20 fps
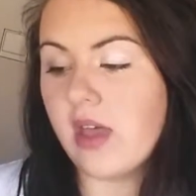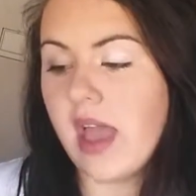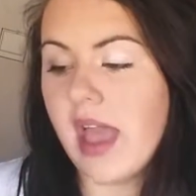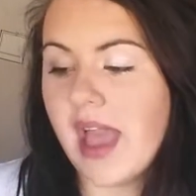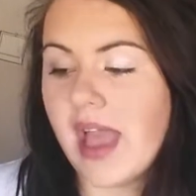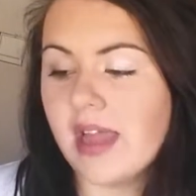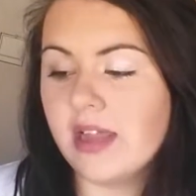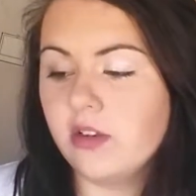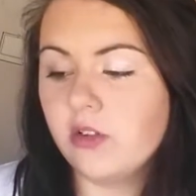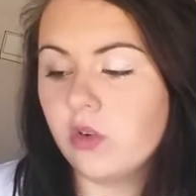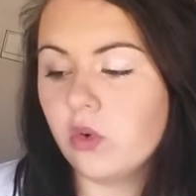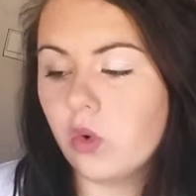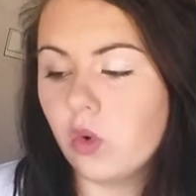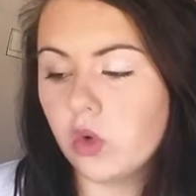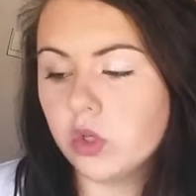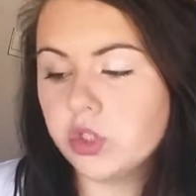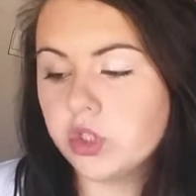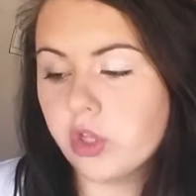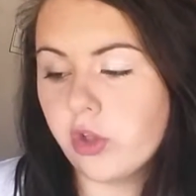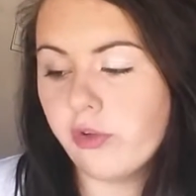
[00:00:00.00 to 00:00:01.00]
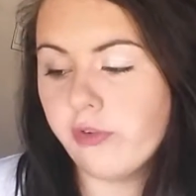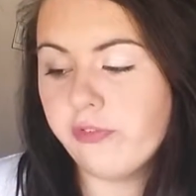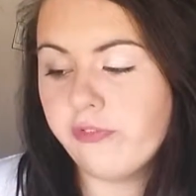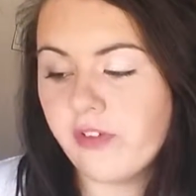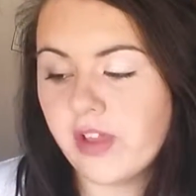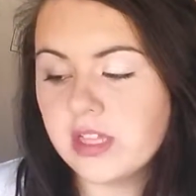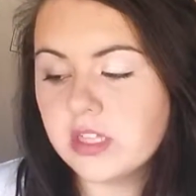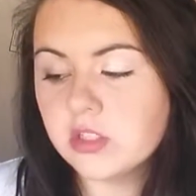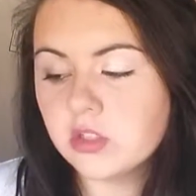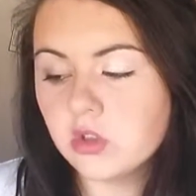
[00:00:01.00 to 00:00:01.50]
And also
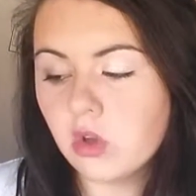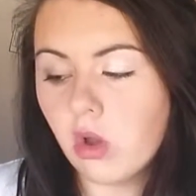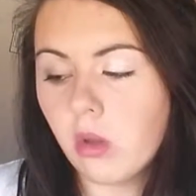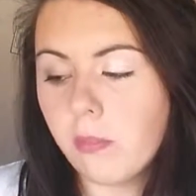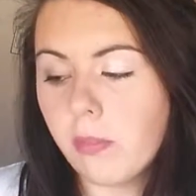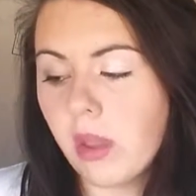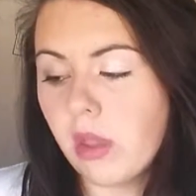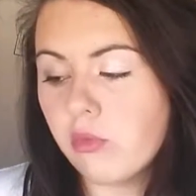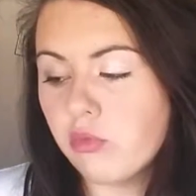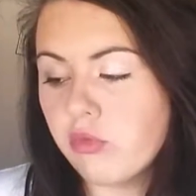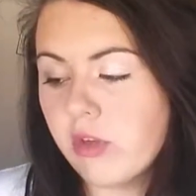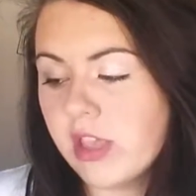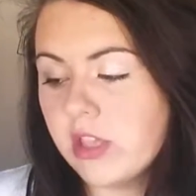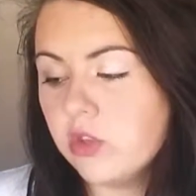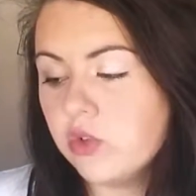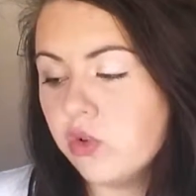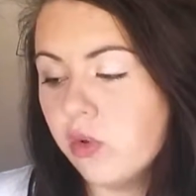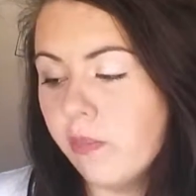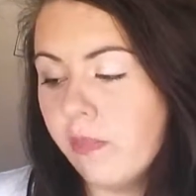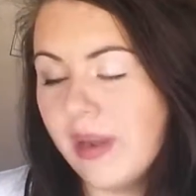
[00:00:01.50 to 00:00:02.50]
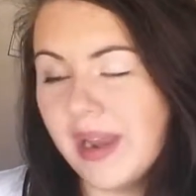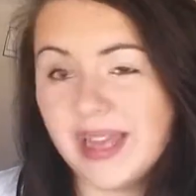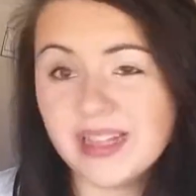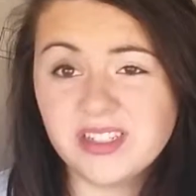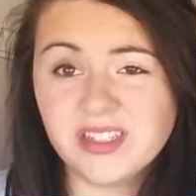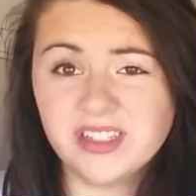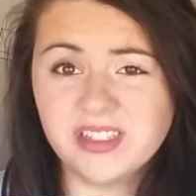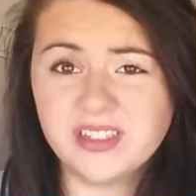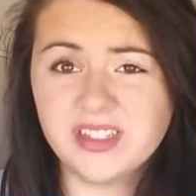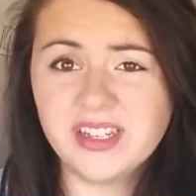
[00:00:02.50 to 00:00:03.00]
Fight Song by Rachel
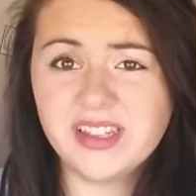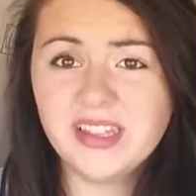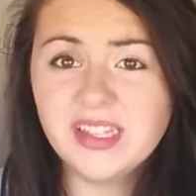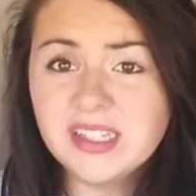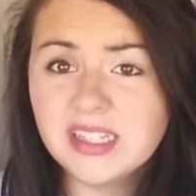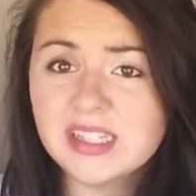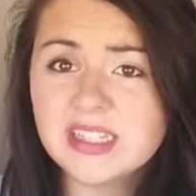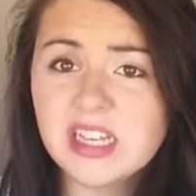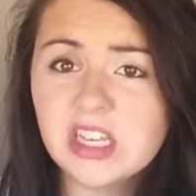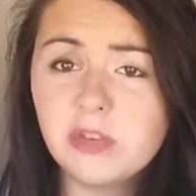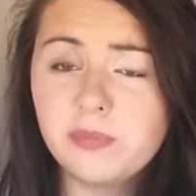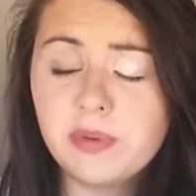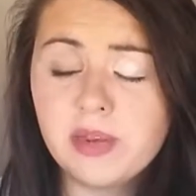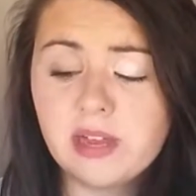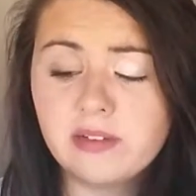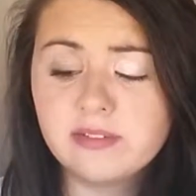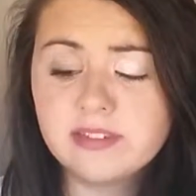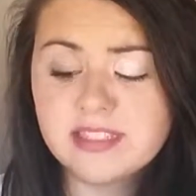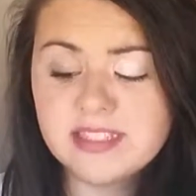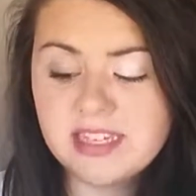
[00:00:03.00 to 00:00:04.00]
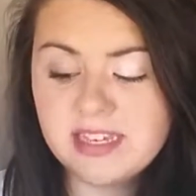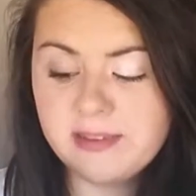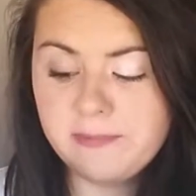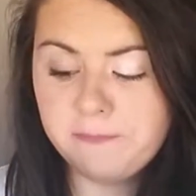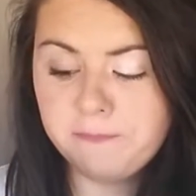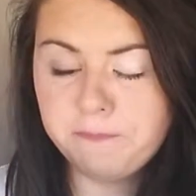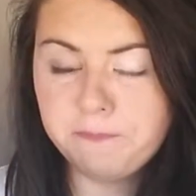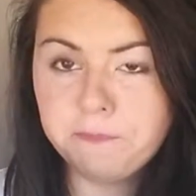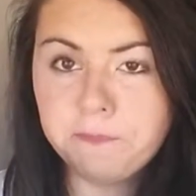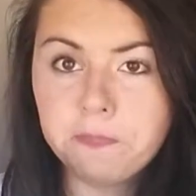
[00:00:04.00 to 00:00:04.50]
Platten. I think that's how you pronounce it.
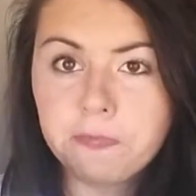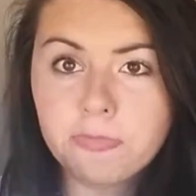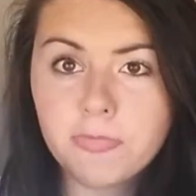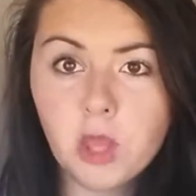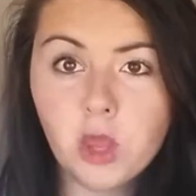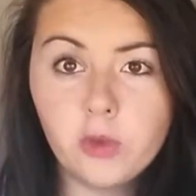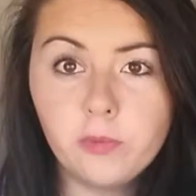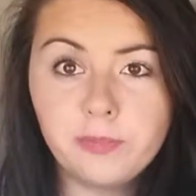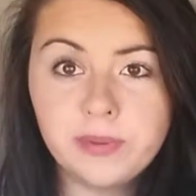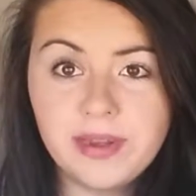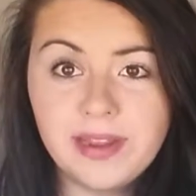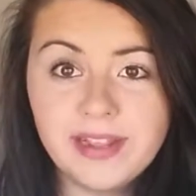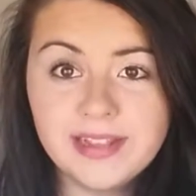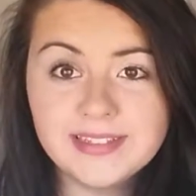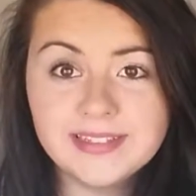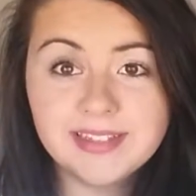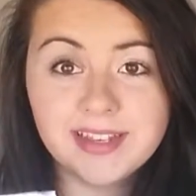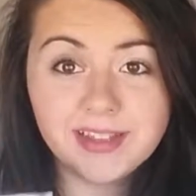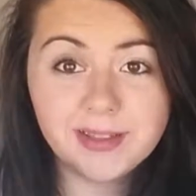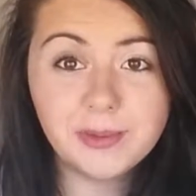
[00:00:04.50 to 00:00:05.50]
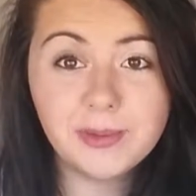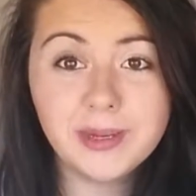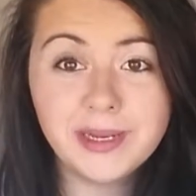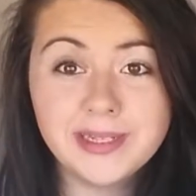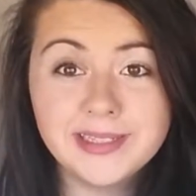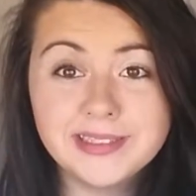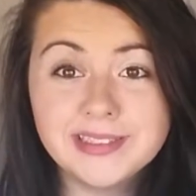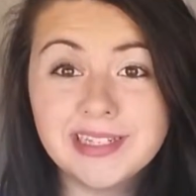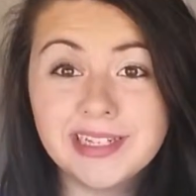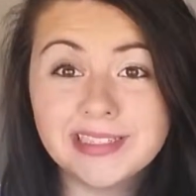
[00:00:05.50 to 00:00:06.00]
Hope it is,
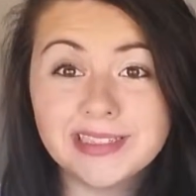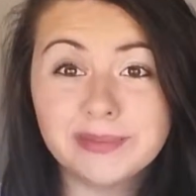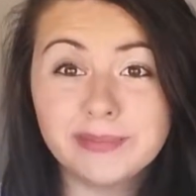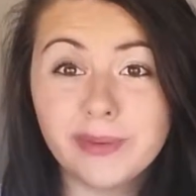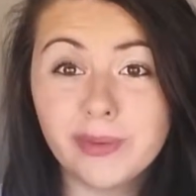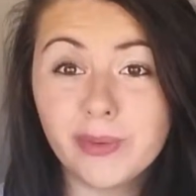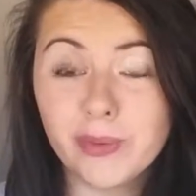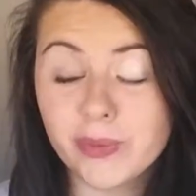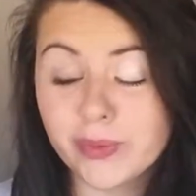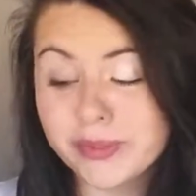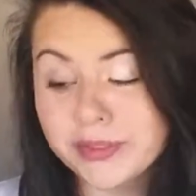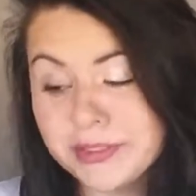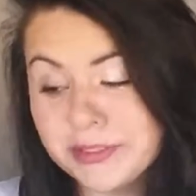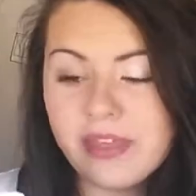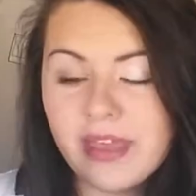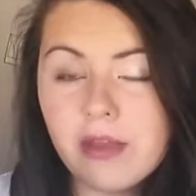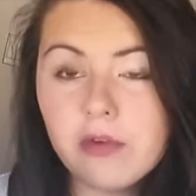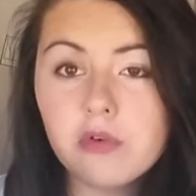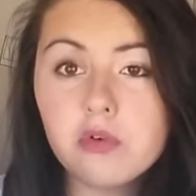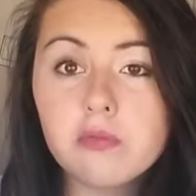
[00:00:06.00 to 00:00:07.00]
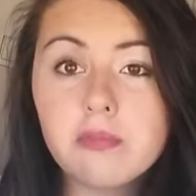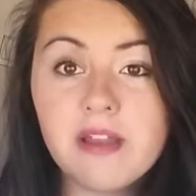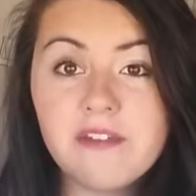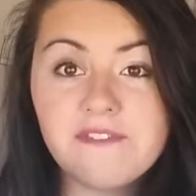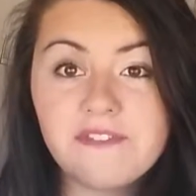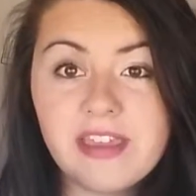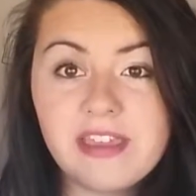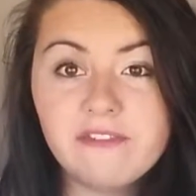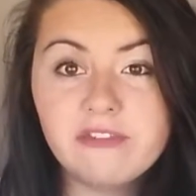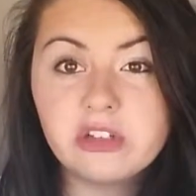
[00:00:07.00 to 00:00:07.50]
otherwise that's a bit awkward. They're all my
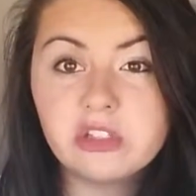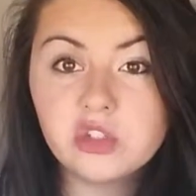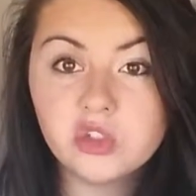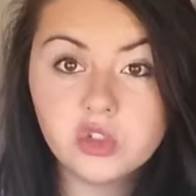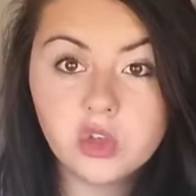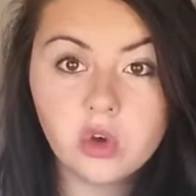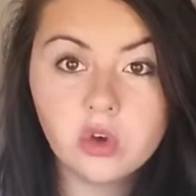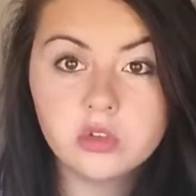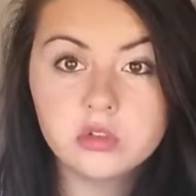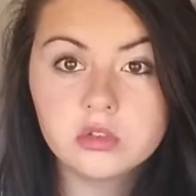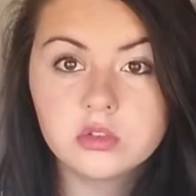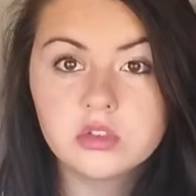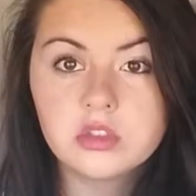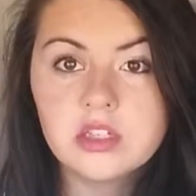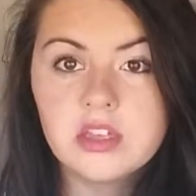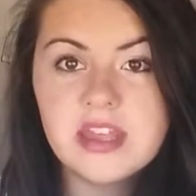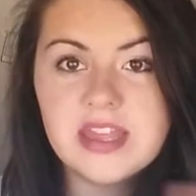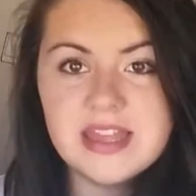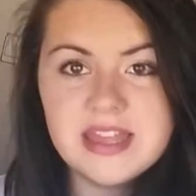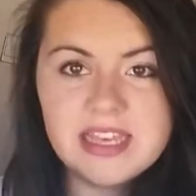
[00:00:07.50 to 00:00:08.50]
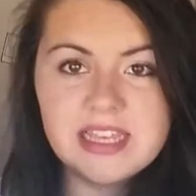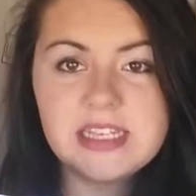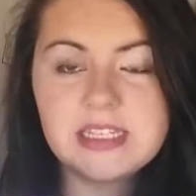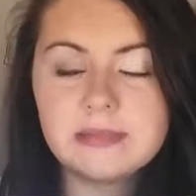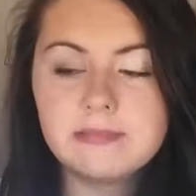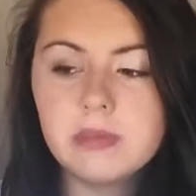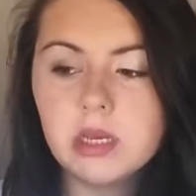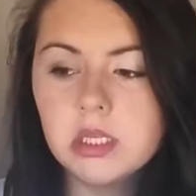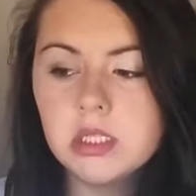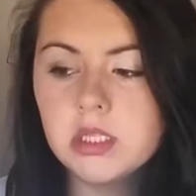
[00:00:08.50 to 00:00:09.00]
favourite songs
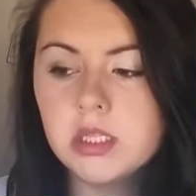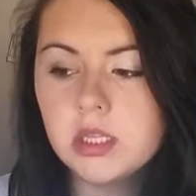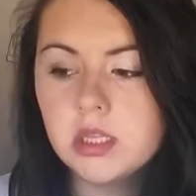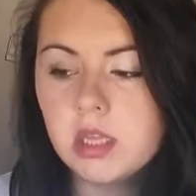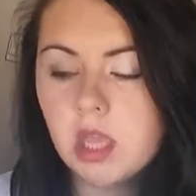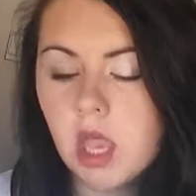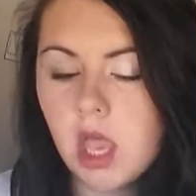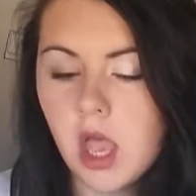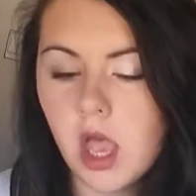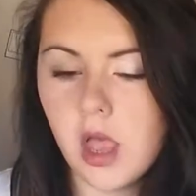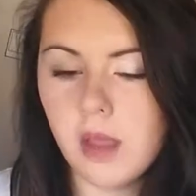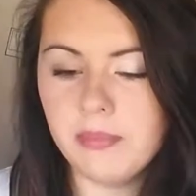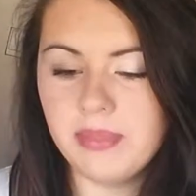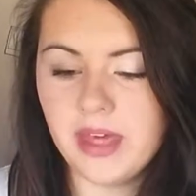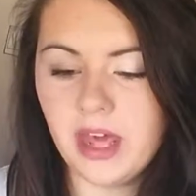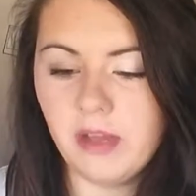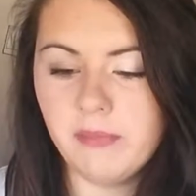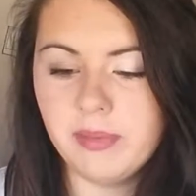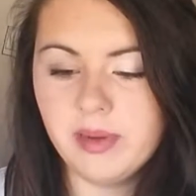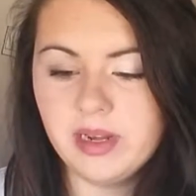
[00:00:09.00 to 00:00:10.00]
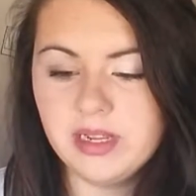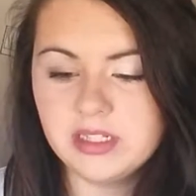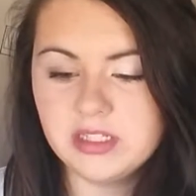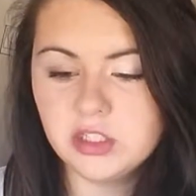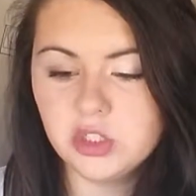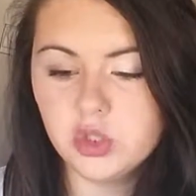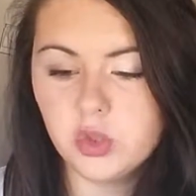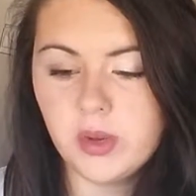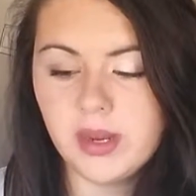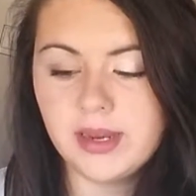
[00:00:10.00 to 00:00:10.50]
this month that I've been
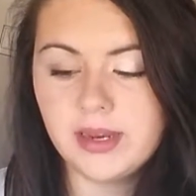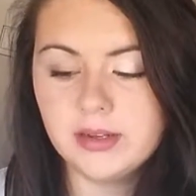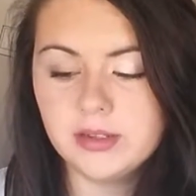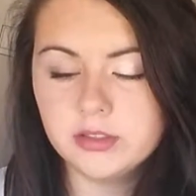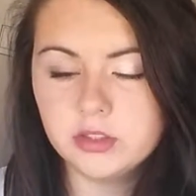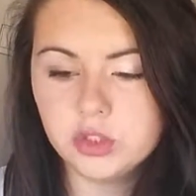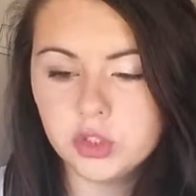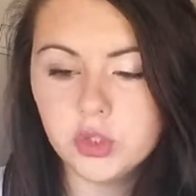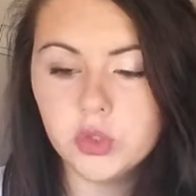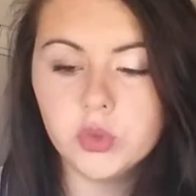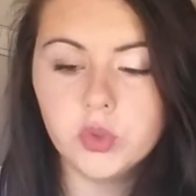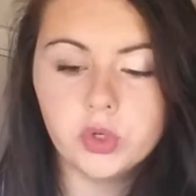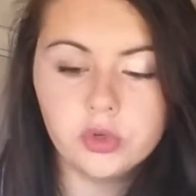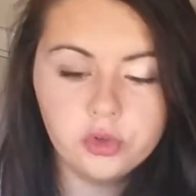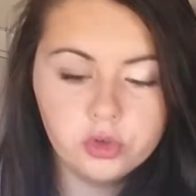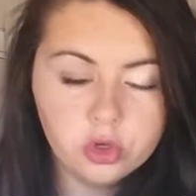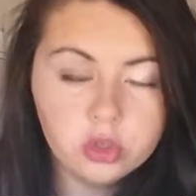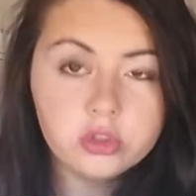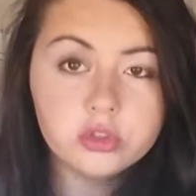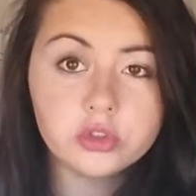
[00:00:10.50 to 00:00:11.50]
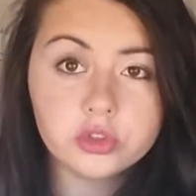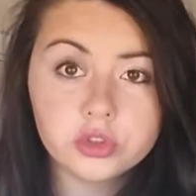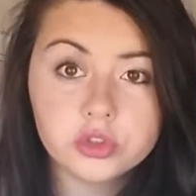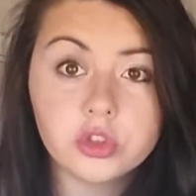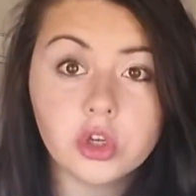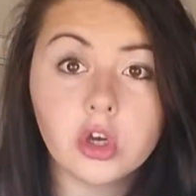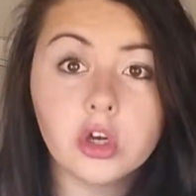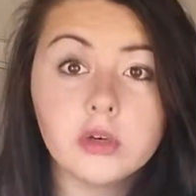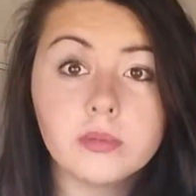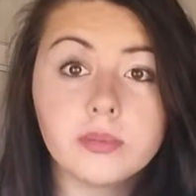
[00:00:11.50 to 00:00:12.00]
listening to
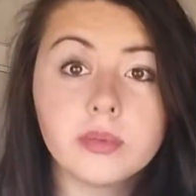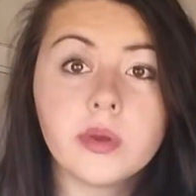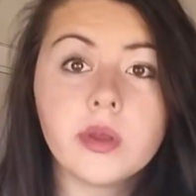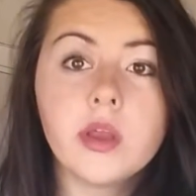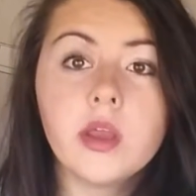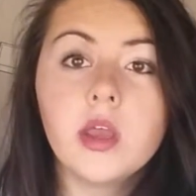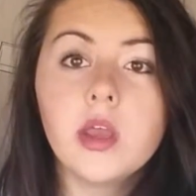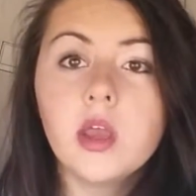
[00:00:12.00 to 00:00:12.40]
non-stop.